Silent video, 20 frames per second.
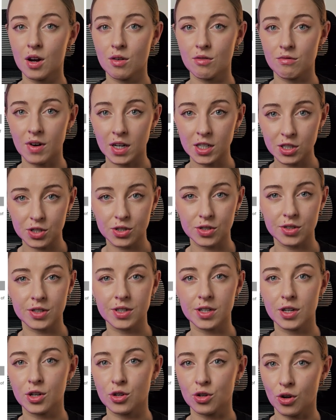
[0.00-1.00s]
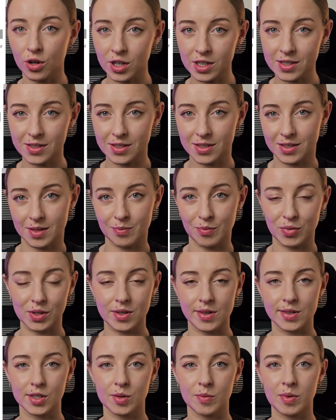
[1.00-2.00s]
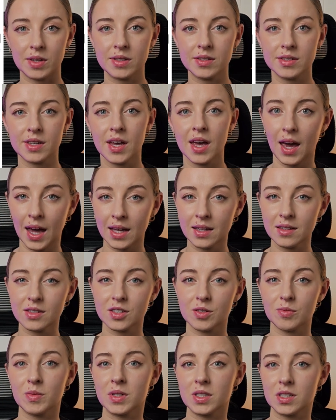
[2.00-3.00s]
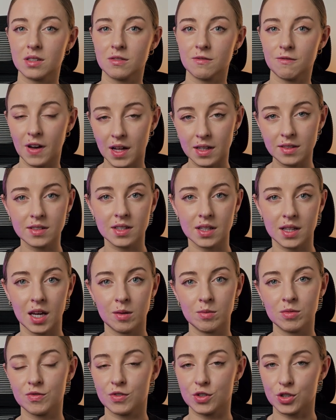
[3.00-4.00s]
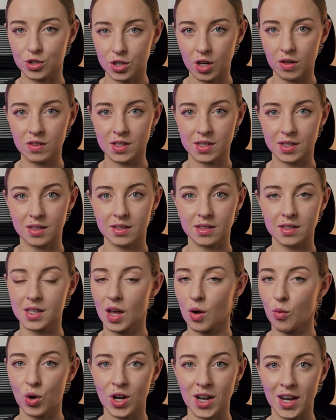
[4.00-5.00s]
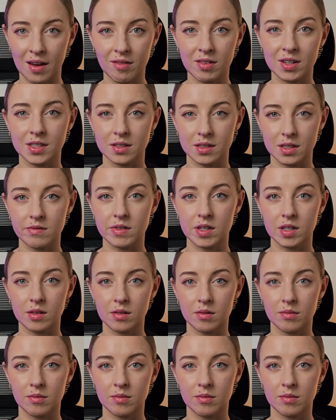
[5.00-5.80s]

registered non-existent participants, and submitted false claims for services that were never delivered.